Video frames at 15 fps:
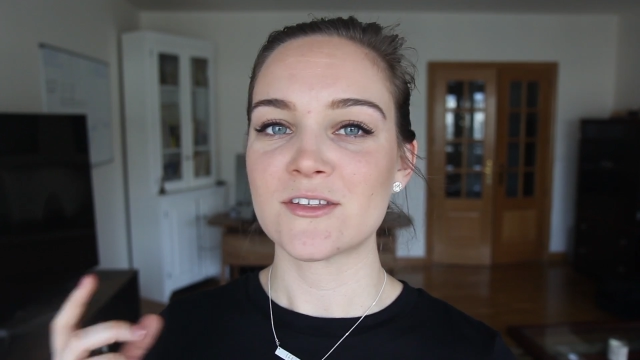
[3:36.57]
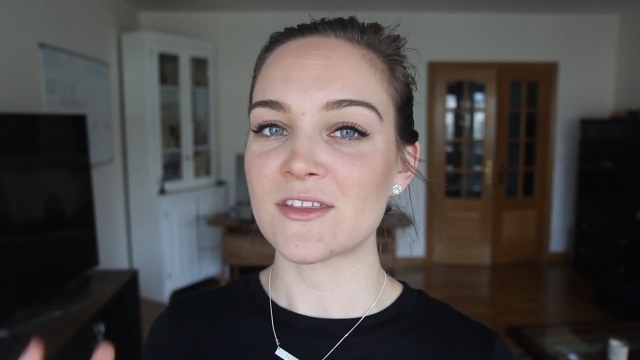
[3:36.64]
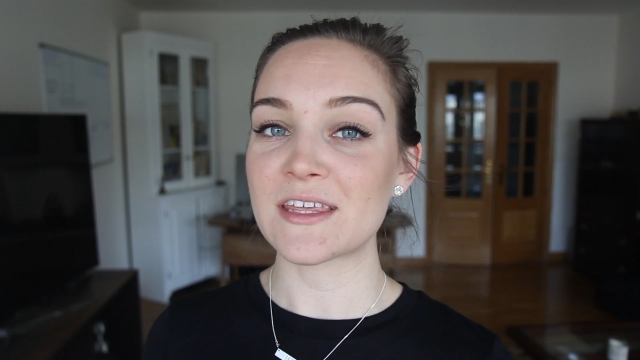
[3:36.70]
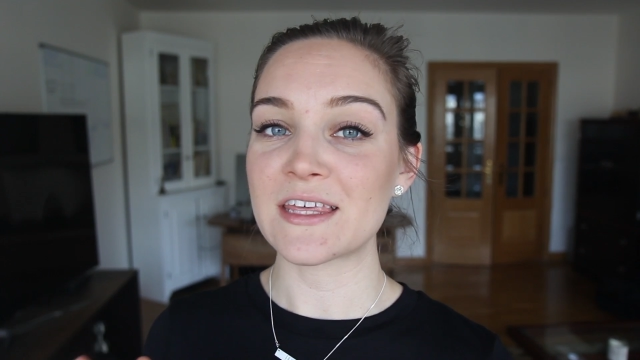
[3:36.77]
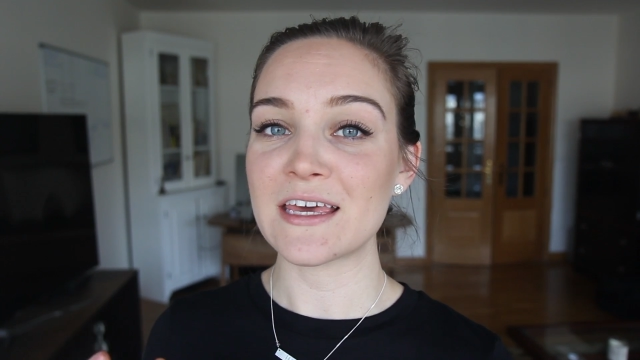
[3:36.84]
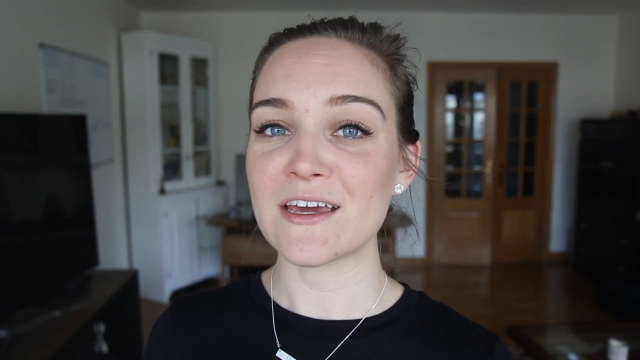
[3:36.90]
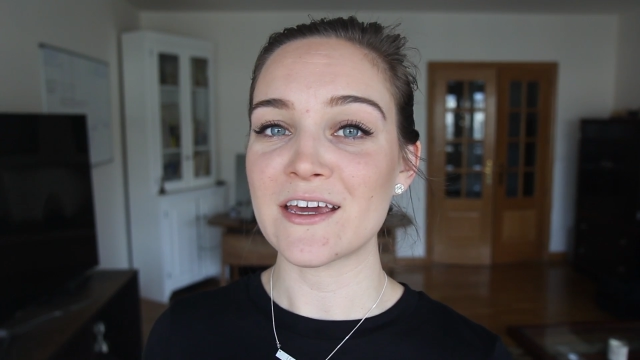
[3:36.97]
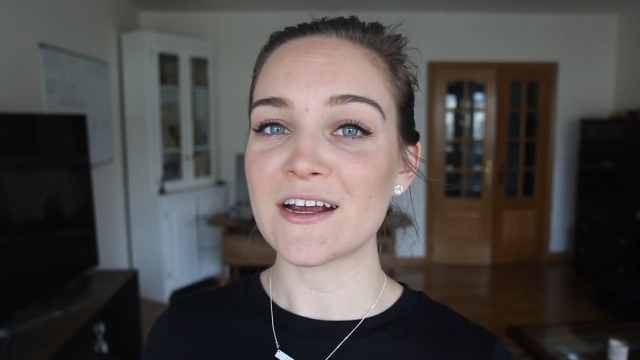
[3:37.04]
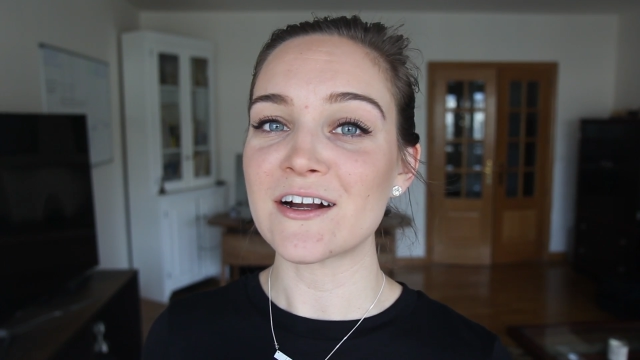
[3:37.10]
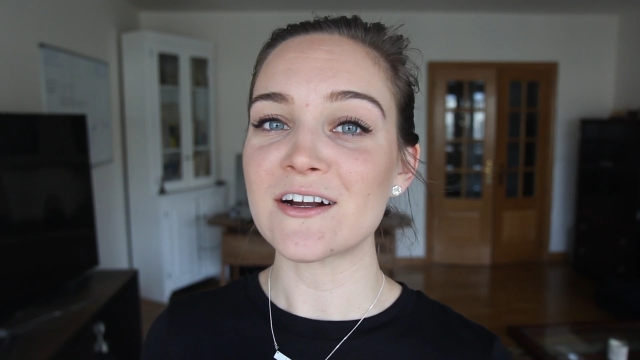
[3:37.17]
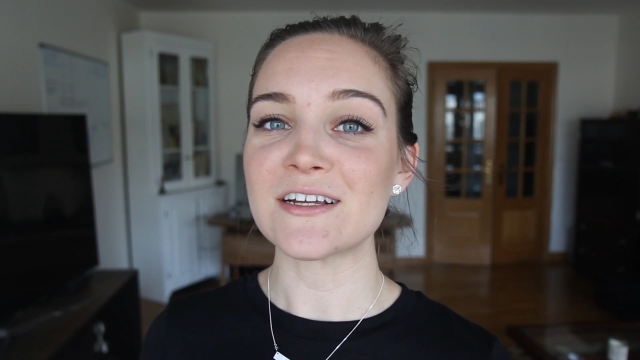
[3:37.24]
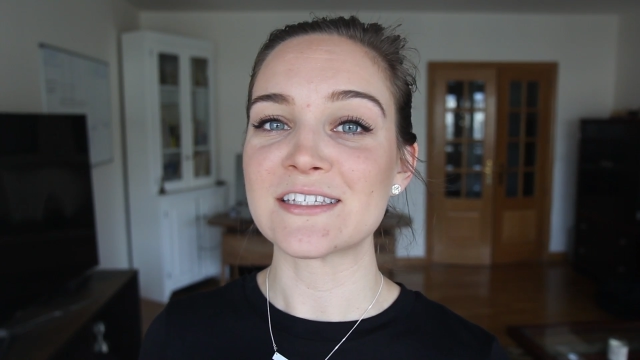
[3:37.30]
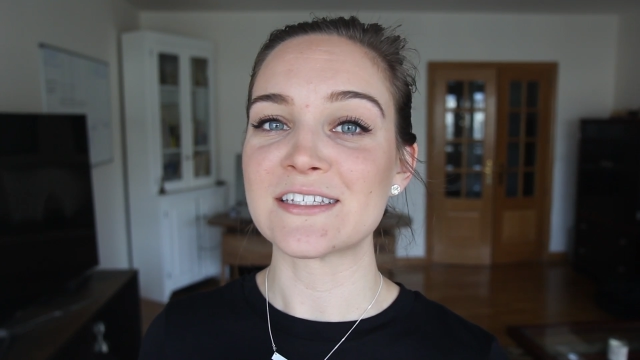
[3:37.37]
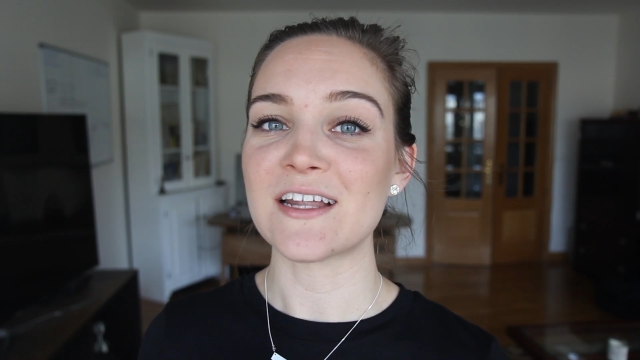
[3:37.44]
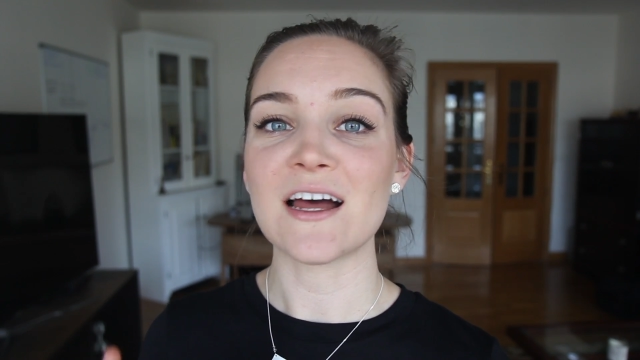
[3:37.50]
So the key here
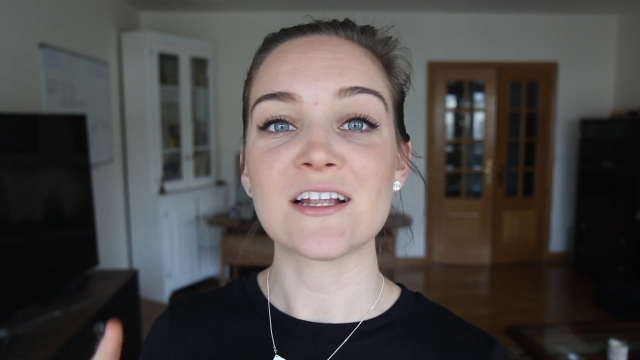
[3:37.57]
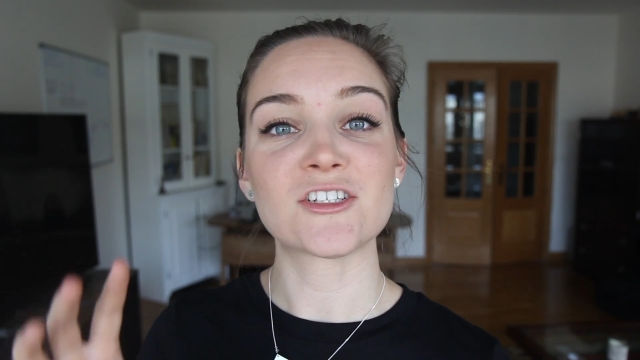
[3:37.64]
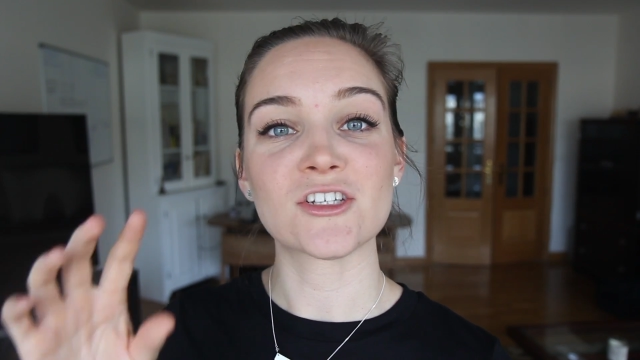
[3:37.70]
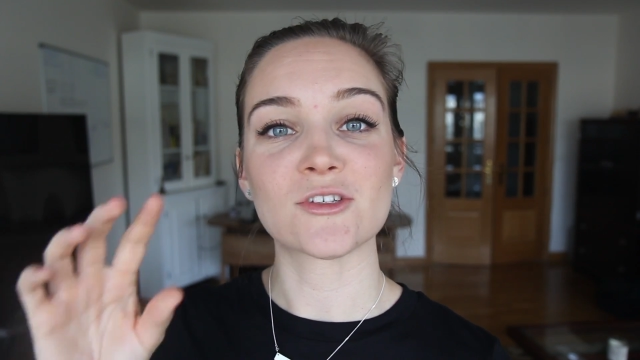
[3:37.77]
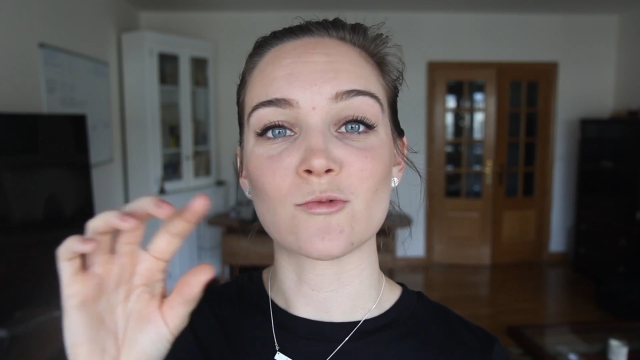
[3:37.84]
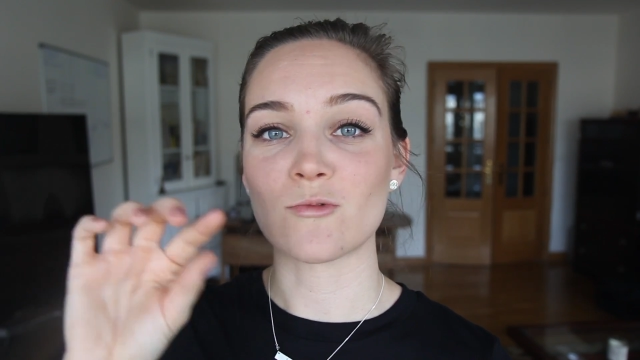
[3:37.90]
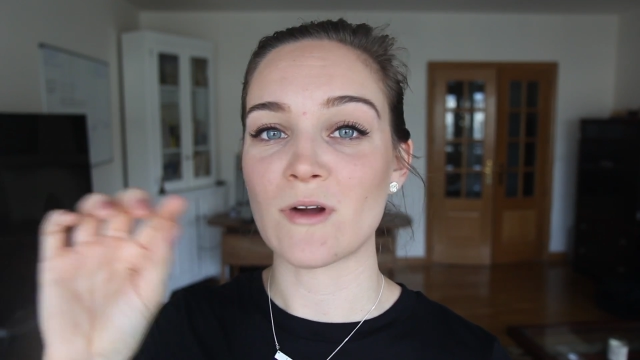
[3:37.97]
is not just